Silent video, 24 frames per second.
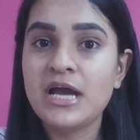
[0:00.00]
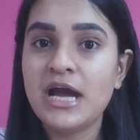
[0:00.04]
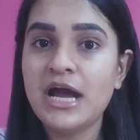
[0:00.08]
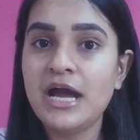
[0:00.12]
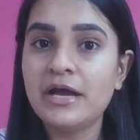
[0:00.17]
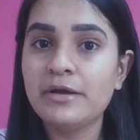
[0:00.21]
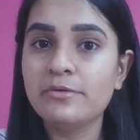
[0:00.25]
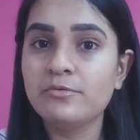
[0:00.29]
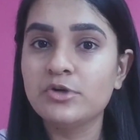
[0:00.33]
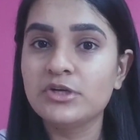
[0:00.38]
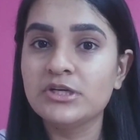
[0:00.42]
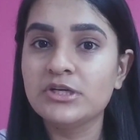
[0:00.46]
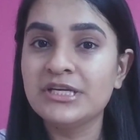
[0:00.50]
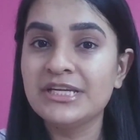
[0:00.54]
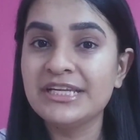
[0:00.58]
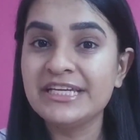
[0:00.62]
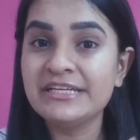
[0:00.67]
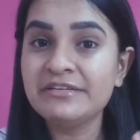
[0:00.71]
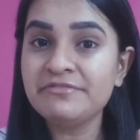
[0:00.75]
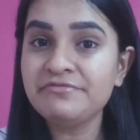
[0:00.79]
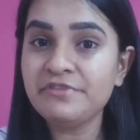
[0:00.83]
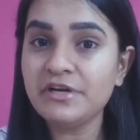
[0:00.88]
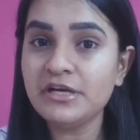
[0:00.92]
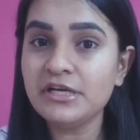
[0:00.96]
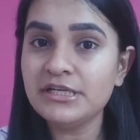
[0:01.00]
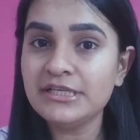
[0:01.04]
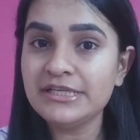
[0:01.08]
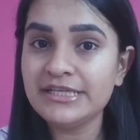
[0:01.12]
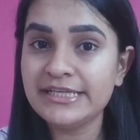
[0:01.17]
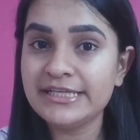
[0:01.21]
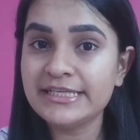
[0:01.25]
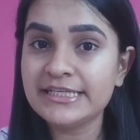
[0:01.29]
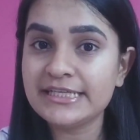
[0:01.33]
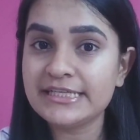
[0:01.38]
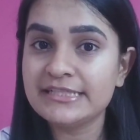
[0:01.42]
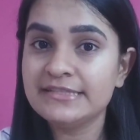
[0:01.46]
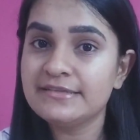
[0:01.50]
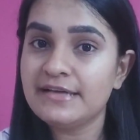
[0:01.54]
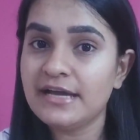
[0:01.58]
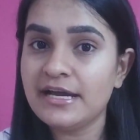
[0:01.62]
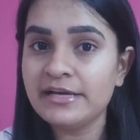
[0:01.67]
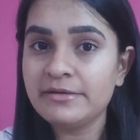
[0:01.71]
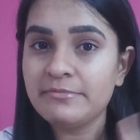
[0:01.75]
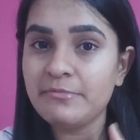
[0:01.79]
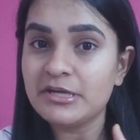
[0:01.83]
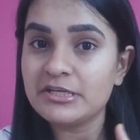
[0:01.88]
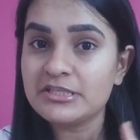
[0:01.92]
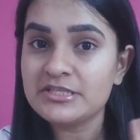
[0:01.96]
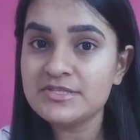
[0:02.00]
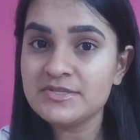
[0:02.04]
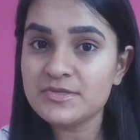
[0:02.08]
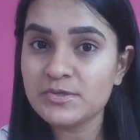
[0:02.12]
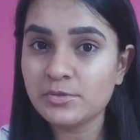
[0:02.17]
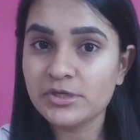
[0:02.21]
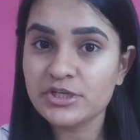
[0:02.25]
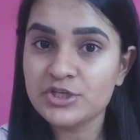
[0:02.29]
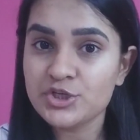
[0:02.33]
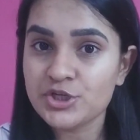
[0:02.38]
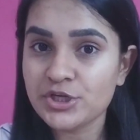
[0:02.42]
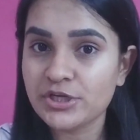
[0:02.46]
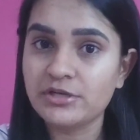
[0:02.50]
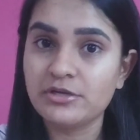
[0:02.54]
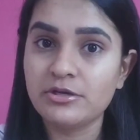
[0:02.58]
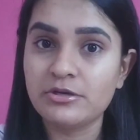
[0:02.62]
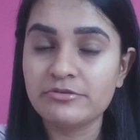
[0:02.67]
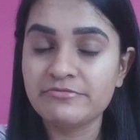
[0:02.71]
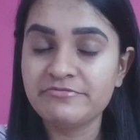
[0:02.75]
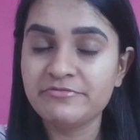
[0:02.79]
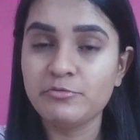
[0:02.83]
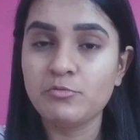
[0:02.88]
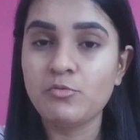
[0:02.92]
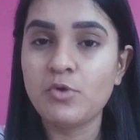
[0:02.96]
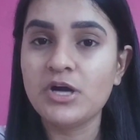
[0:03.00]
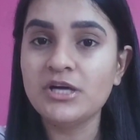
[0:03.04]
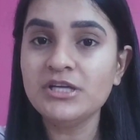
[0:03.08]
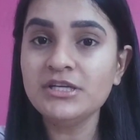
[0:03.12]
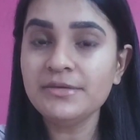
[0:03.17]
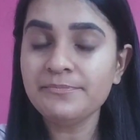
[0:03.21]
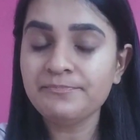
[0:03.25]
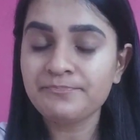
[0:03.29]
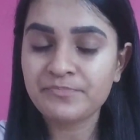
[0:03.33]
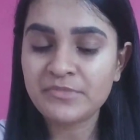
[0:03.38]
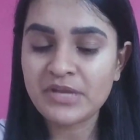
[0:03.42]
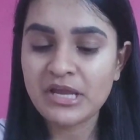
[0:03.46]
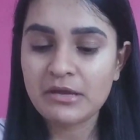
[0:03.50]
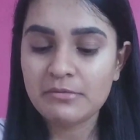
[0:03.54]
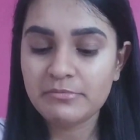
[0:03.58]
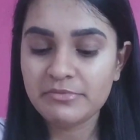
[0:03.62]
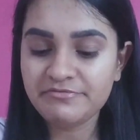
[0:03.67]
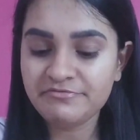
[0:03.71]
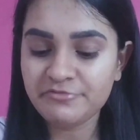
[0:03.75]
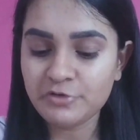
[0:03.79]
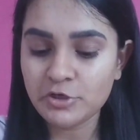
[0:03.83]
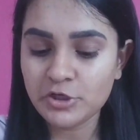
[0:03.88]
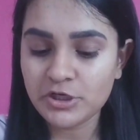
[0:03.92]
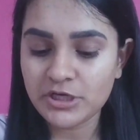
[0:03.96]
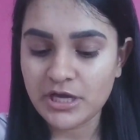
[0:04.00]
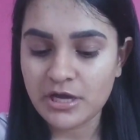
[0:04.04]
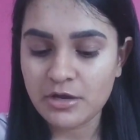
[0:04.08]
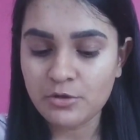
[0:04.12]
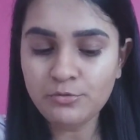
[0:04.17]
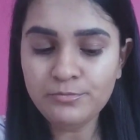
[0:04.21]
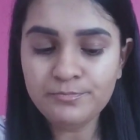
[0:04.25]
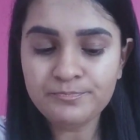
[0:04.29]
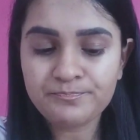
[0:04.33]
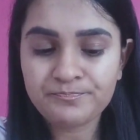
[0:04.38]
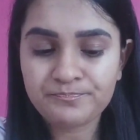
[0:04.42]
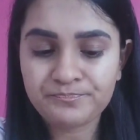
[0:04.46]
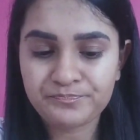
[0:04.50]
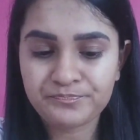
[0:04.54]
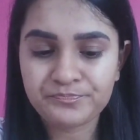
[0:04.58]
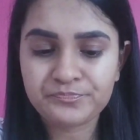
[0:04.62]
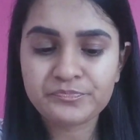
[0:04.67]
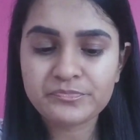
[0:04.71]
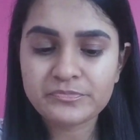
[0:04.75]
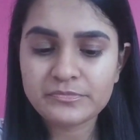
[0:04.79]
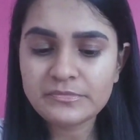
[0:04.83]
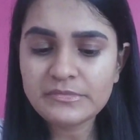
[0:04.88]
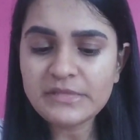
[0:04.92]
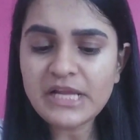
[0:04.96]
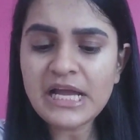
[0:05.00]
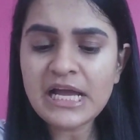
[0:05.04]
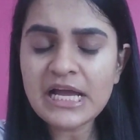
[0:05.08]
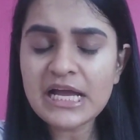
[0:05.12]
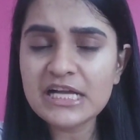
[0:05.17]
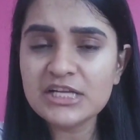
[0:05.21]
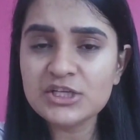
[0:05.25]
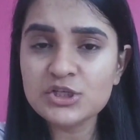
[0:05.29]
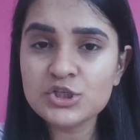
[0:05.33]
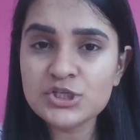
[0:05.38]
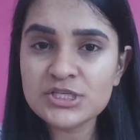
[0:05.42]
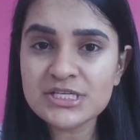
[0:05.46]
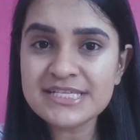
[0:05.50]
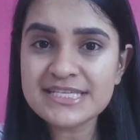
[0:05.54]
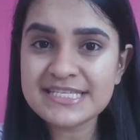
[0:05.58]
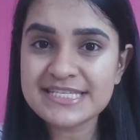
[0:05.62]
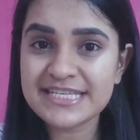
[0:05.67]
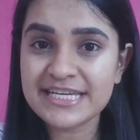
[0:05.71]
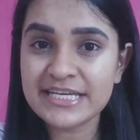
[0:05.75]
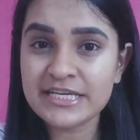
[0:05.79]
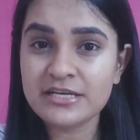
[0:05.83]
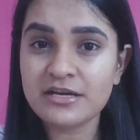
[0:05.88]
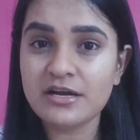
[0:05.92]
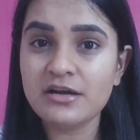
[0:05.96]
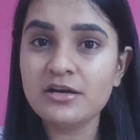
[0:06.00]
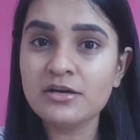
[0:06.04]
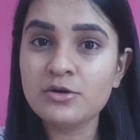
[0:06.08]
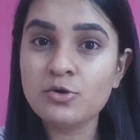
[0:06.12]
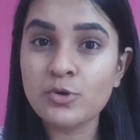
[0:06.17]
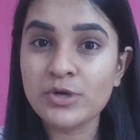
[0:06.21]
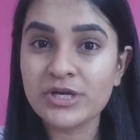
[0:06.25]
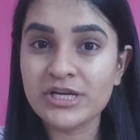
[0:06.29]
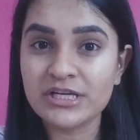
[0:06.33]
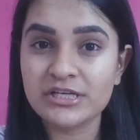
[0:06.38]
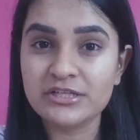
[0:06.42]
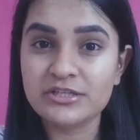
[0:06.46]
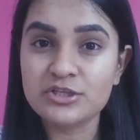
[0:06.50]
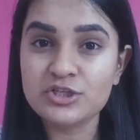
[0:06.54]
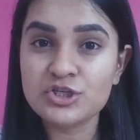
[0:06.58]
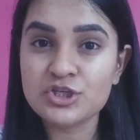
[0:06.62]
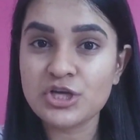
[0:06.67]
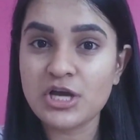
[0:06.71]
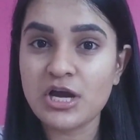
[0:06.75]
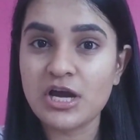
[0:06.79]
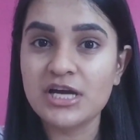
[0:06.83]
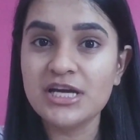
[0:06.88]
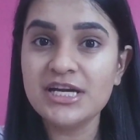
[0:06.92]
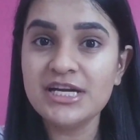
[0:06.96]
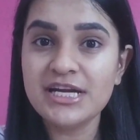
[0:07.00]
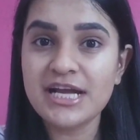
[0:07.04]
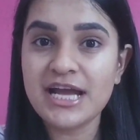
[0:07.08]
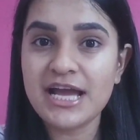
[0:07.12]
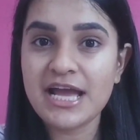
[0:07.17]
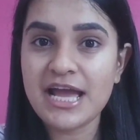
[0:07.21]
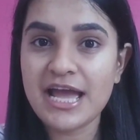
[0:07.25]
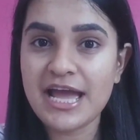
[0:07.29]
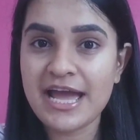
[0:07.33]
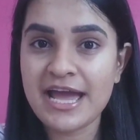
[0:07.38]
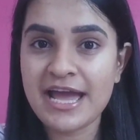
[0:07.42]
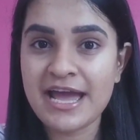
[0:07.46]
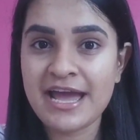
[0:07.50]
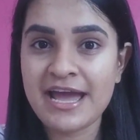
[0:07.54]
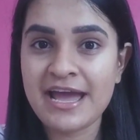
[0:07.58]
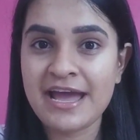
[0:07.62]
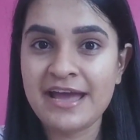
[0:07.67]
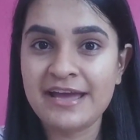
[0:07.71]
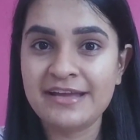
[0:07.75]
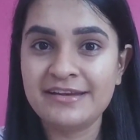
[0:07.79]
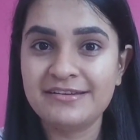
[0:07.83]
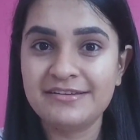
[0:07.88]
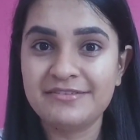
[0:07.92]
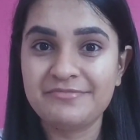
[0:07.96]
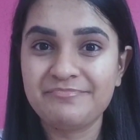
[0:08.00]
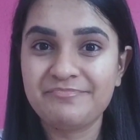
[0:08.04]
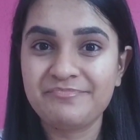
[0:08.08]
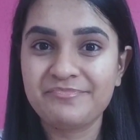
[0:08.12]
I would leave a link in the I button so you can check it out if you want. But for now, I'll just take a quick little shower and